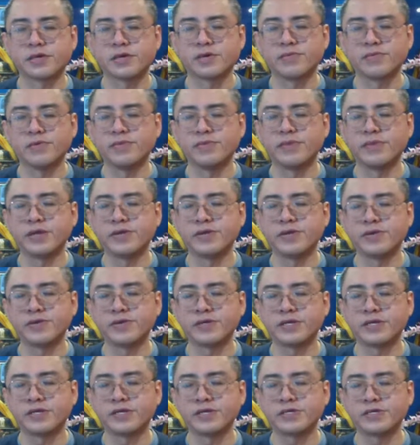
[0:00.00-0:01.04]
We may
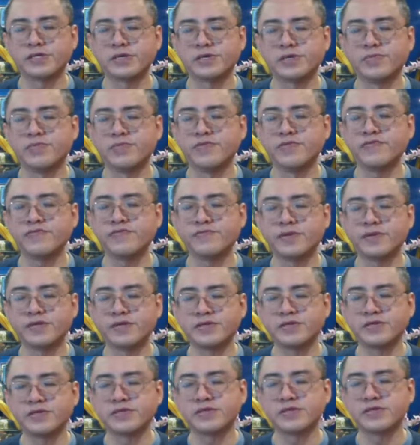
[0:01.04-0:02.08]
notice the
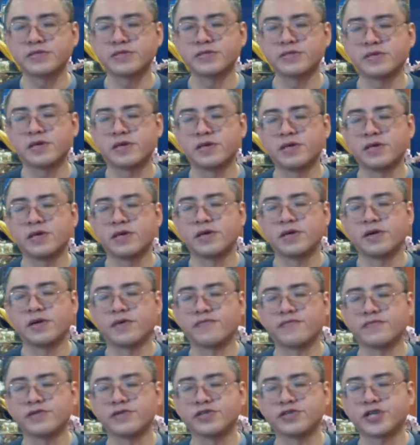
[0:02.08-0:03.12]
movements
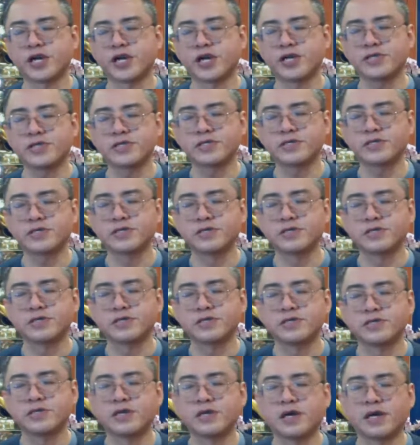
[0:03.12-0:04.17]
of the chest,
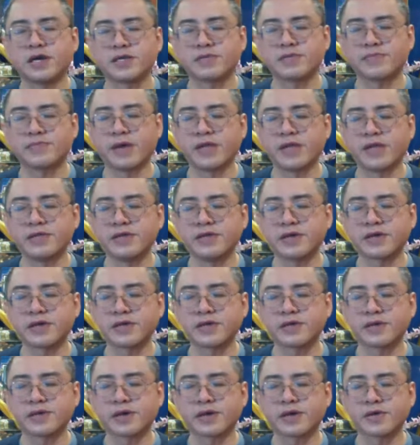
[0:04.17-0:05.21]

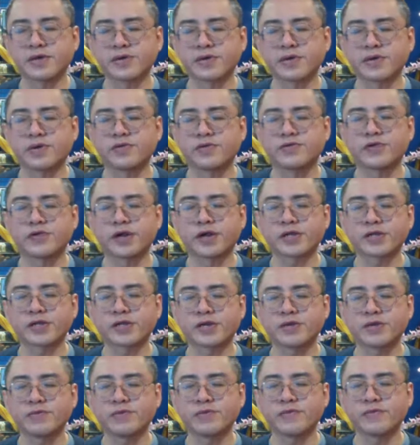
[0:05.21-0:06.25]
expanding and
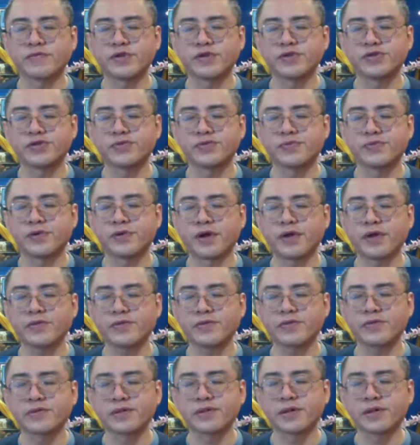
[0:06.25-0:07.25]
contracting with each breath.